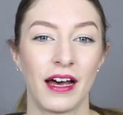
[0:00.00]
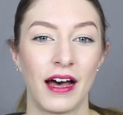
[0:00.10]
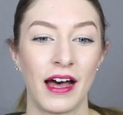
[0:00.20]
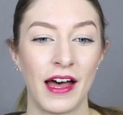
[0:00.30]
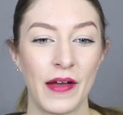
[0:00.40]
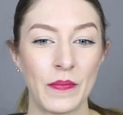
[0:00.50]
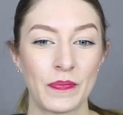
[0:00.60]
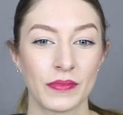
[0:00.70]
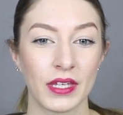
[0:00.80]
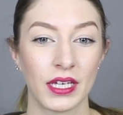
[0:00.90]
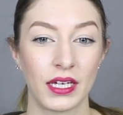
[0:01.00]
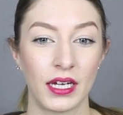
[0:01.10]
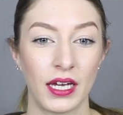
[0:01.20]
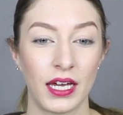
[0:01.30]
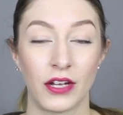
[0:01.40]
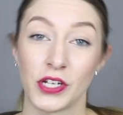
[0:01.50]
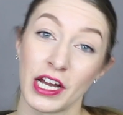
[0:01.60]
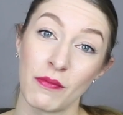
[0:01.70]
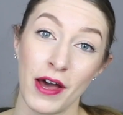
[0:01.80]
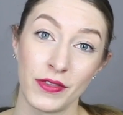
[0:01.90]
And I'll
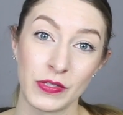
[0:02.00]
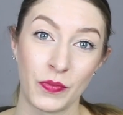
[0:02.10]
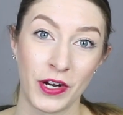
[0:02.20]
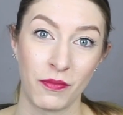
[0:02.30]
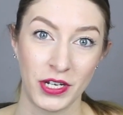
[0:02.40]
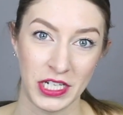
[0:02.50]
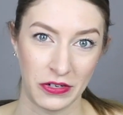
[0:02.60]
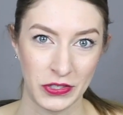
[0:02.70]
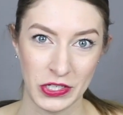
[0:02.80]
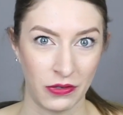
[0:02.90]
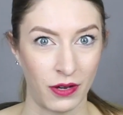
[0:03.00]
talk about this more on my channel too.